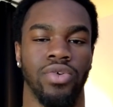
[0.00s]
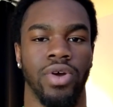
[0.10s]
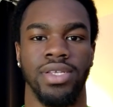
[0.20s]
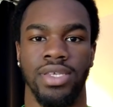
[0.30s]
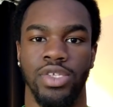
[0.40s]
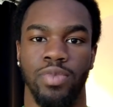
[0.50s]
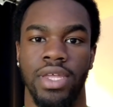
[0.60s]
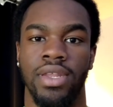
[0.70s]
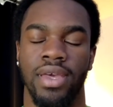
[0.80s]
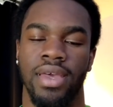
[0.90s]
your writing
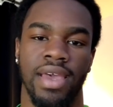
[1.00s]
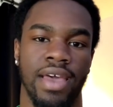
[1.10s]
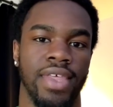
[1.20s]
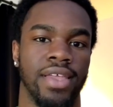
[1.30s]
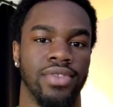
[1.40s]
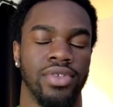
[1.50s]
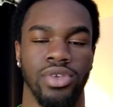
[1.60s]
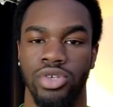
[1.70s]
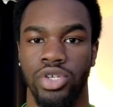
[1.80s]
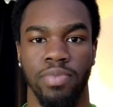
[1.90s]
speed and then
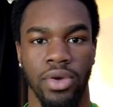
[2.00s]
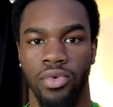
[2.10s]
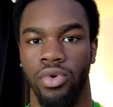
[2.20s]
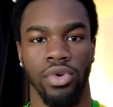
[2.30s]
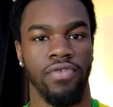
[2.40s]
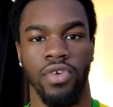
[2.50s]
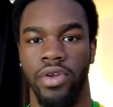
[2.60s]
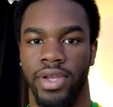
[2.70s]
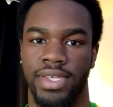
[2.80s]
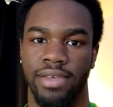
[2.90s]
you should be all good for
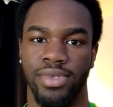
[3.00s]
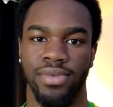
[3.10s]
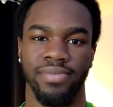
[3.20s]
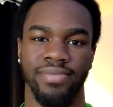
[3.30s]
your exams.